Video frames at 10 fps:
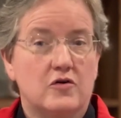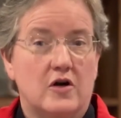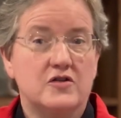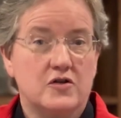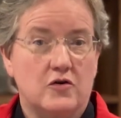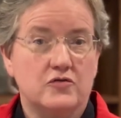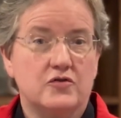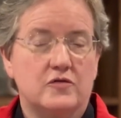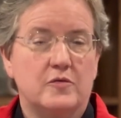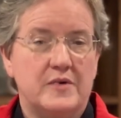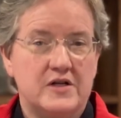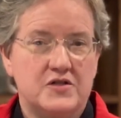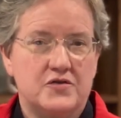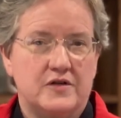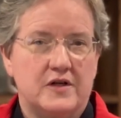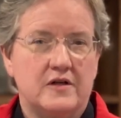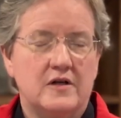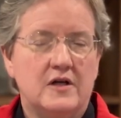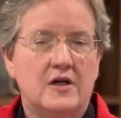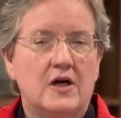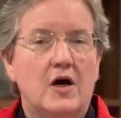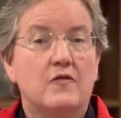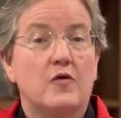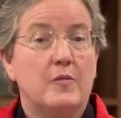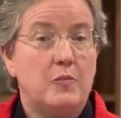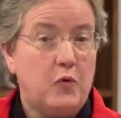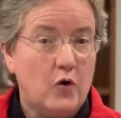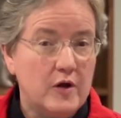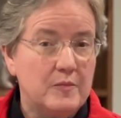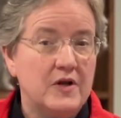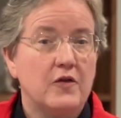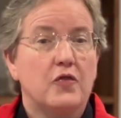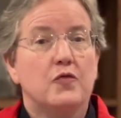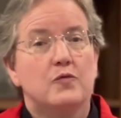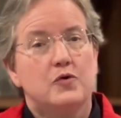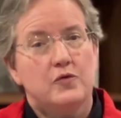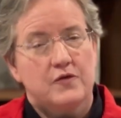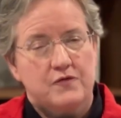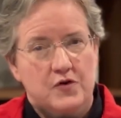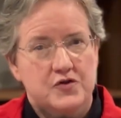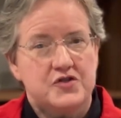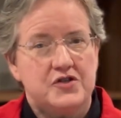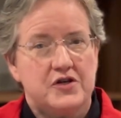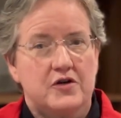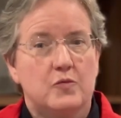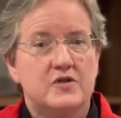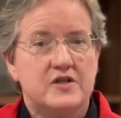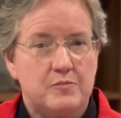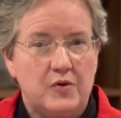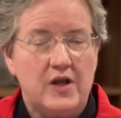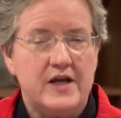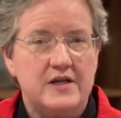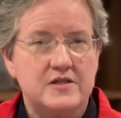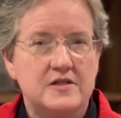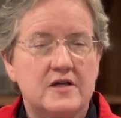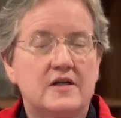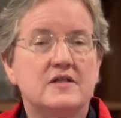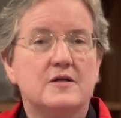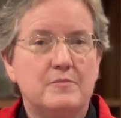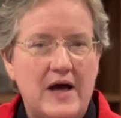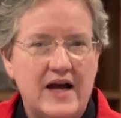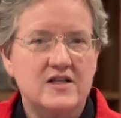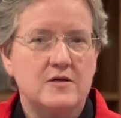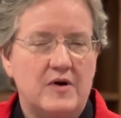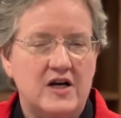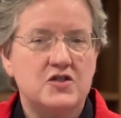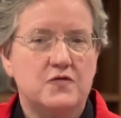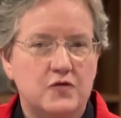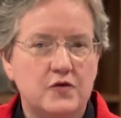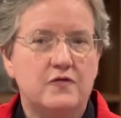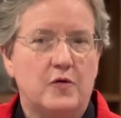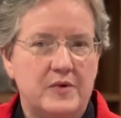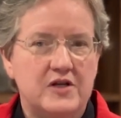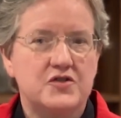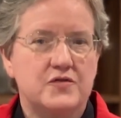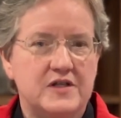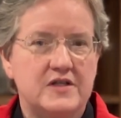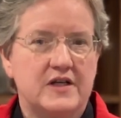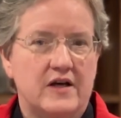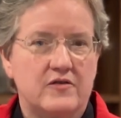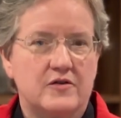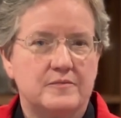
cross-cultural ministry, from appointment through the first year was in place to maximize fruitful ministry together.